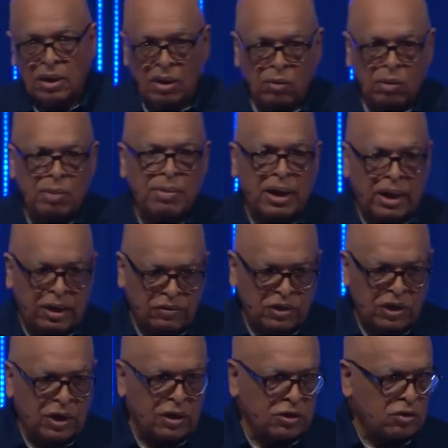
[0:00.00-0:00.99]
Now, we might
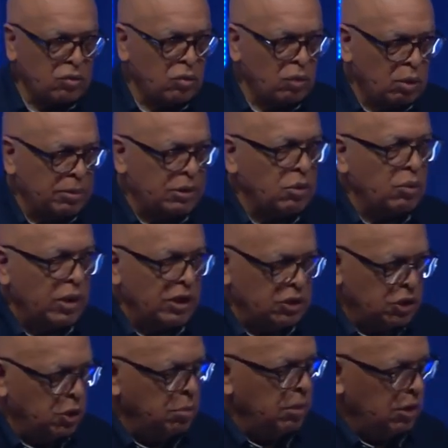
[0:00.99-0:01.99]
have to get us a room at the
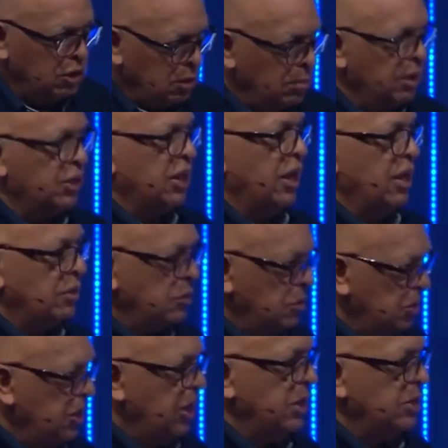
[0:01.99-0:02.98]
rescue mission, but the
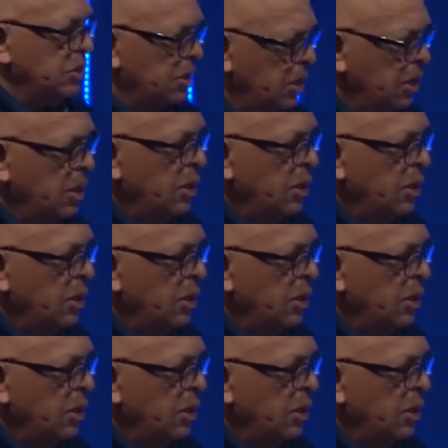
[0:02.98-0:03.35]
answer is yes.